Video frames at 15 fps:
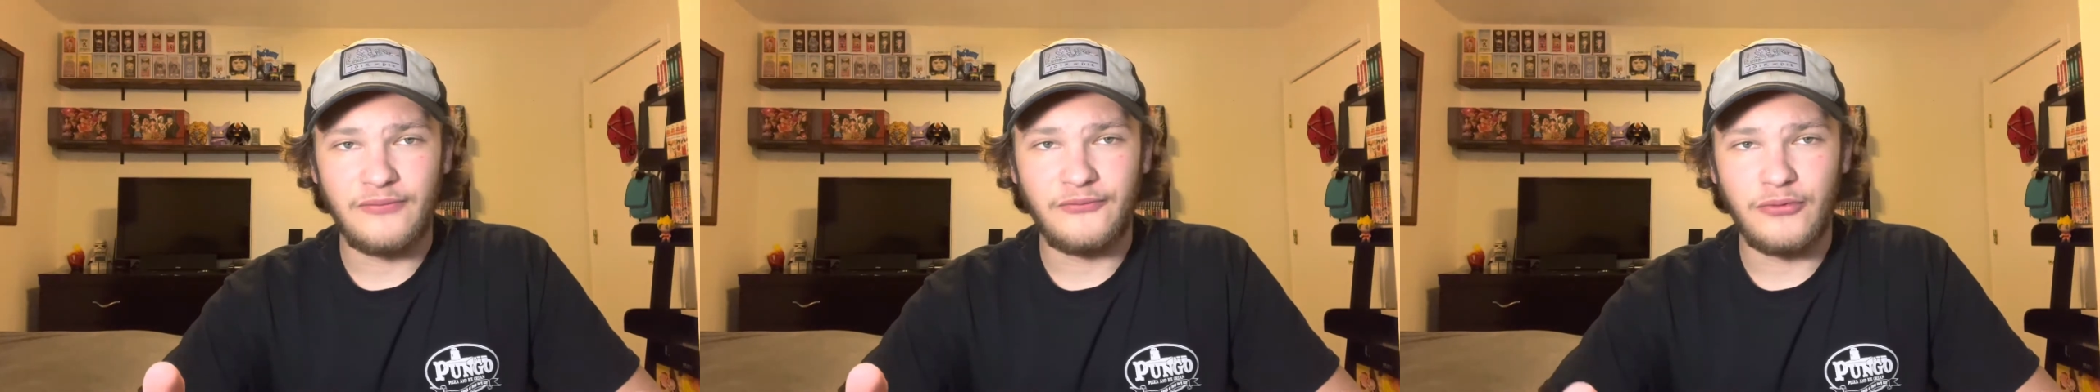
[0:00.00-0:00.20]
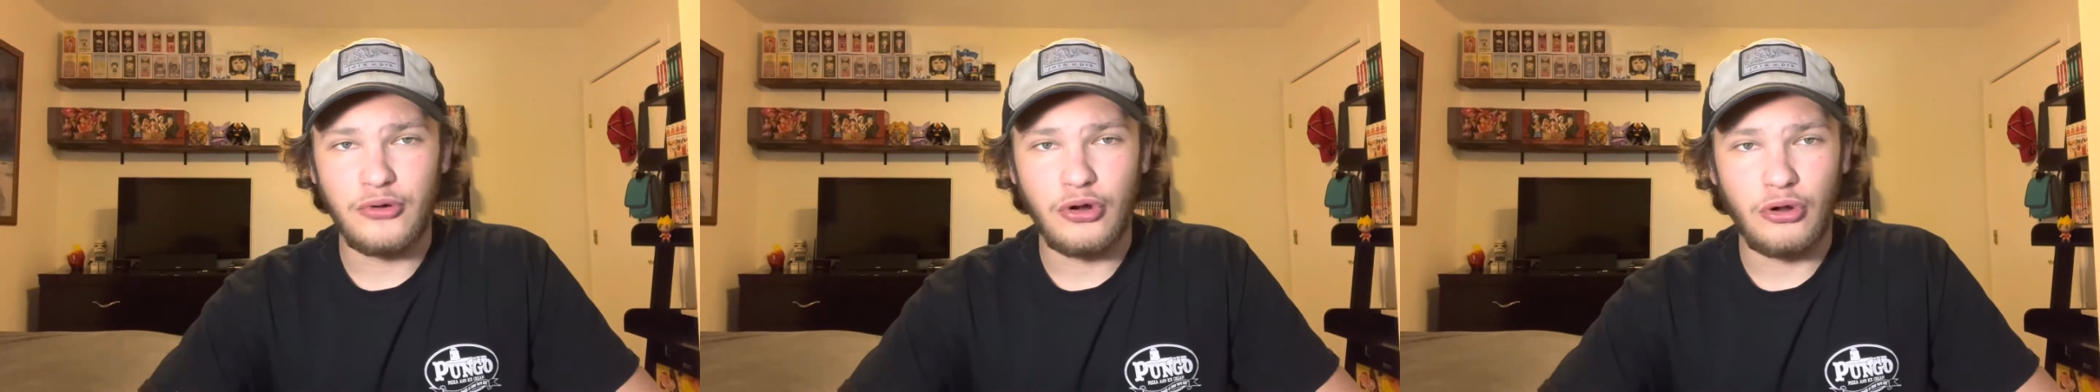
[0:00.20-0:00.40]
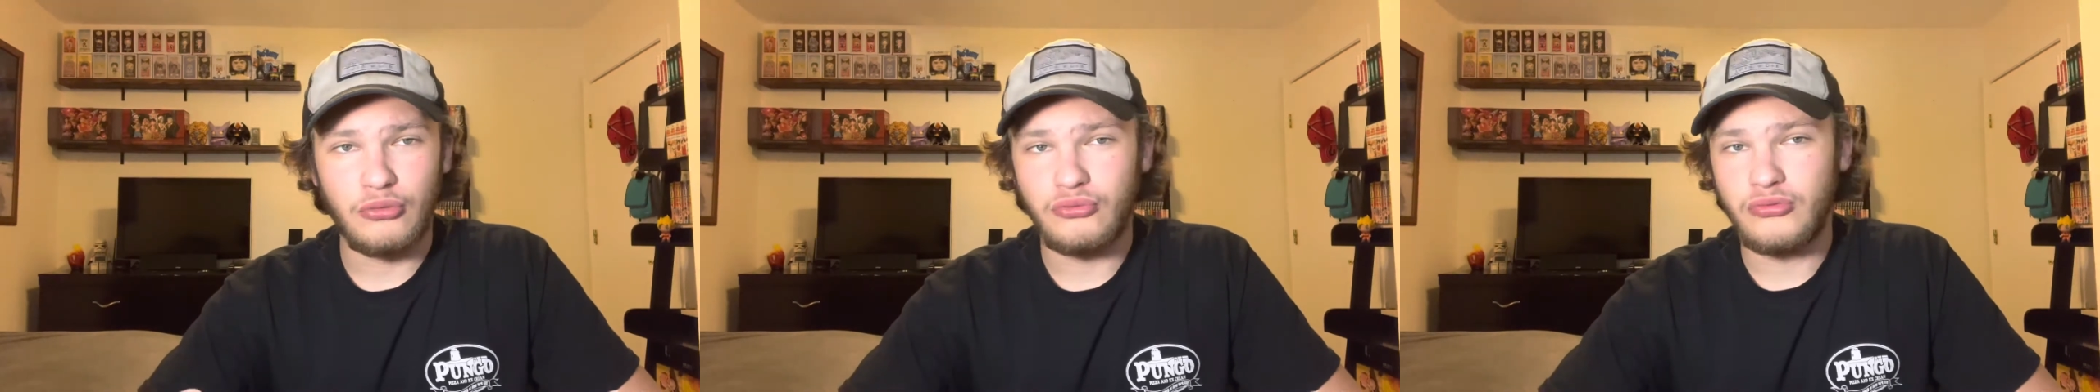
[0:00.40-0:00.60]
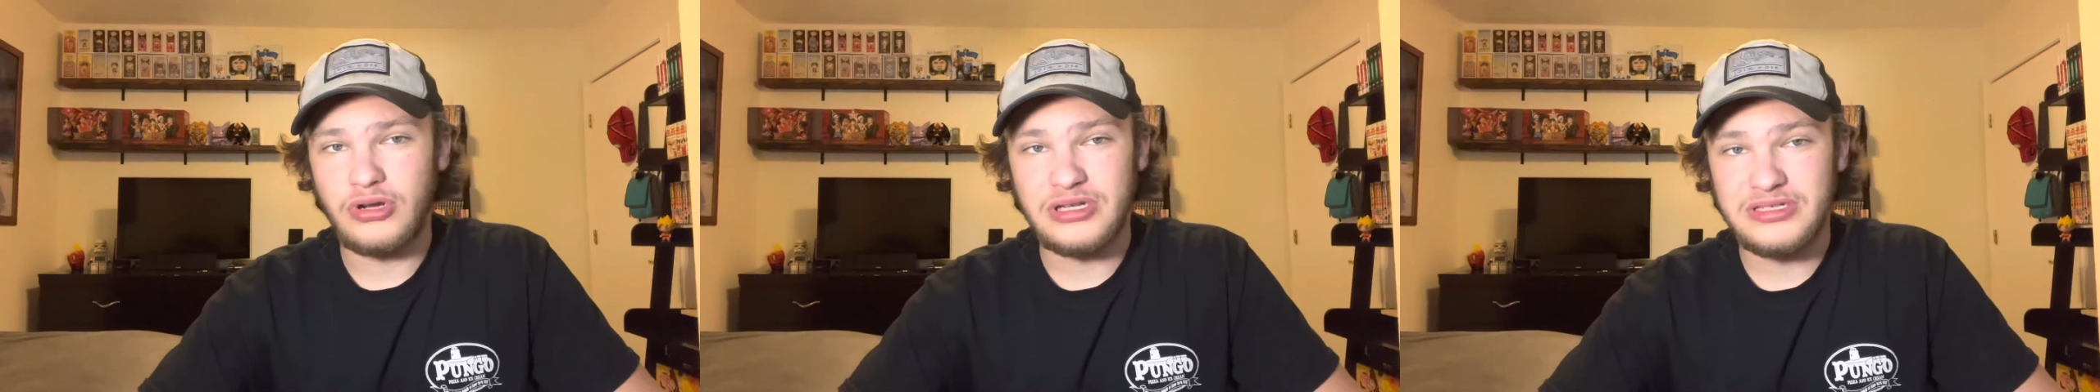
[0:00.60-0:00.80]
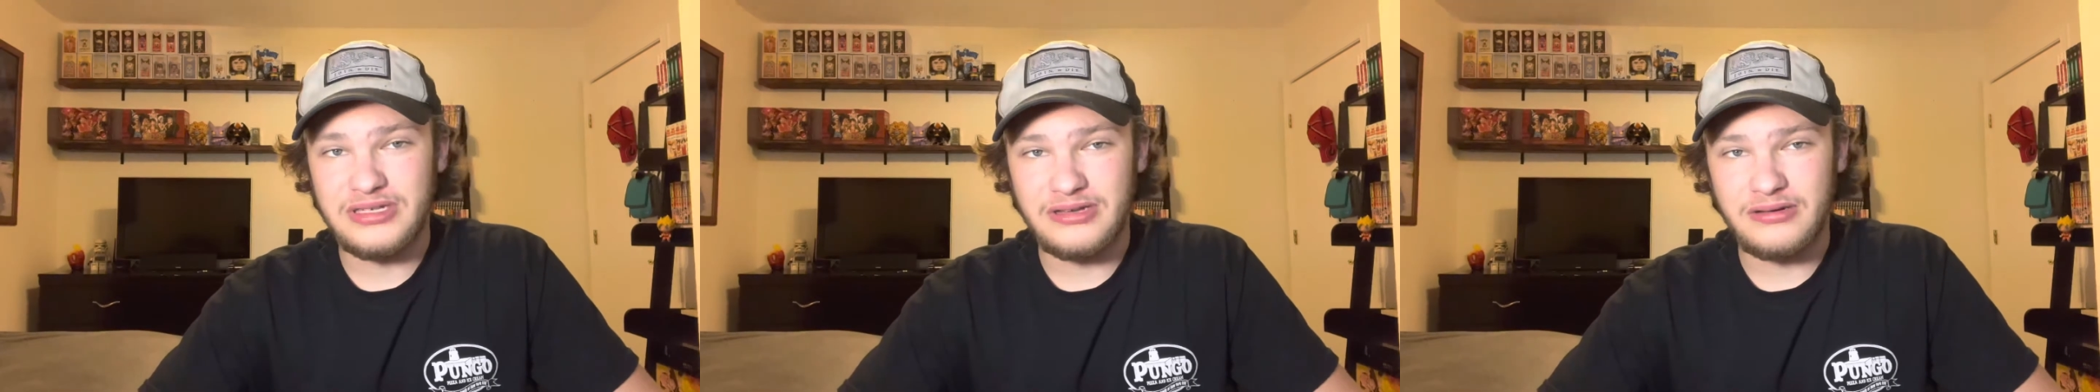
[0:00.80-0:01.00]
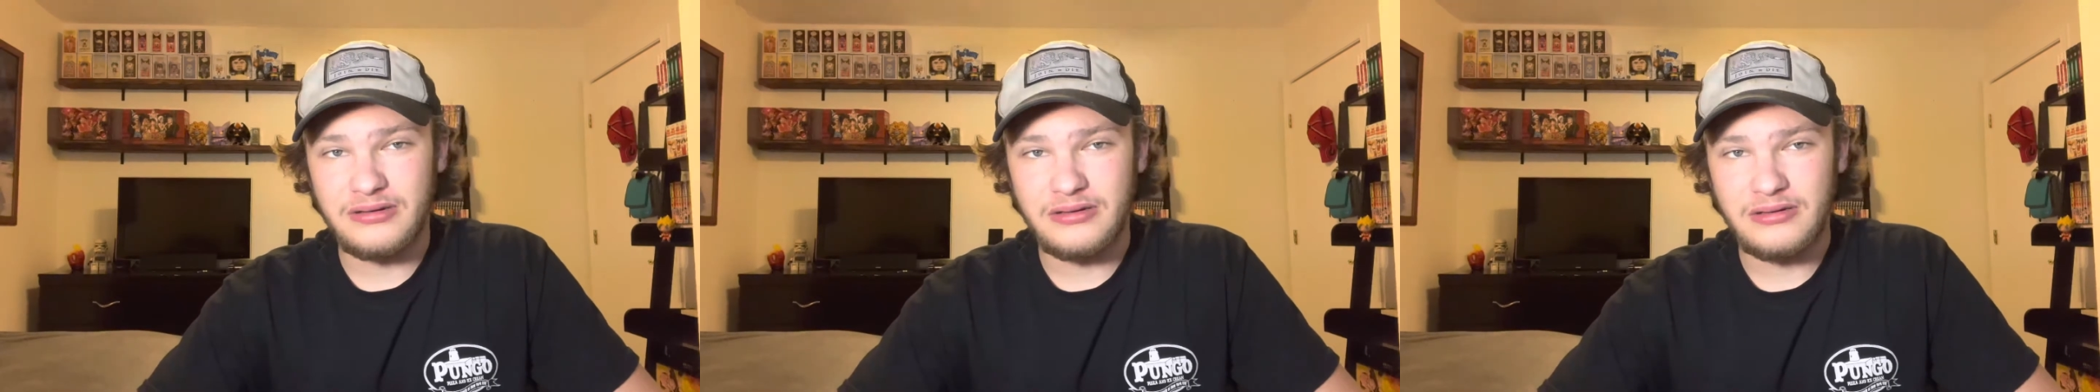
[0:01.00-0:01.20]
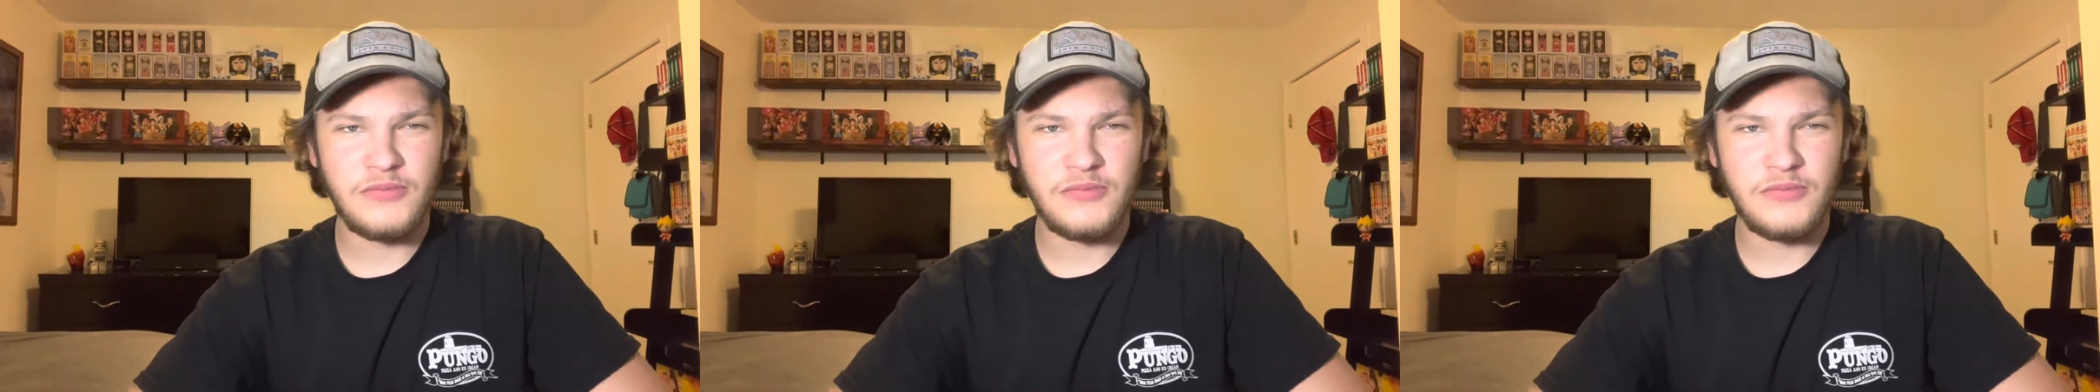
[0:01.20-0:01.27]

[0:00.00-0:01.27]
for no reason.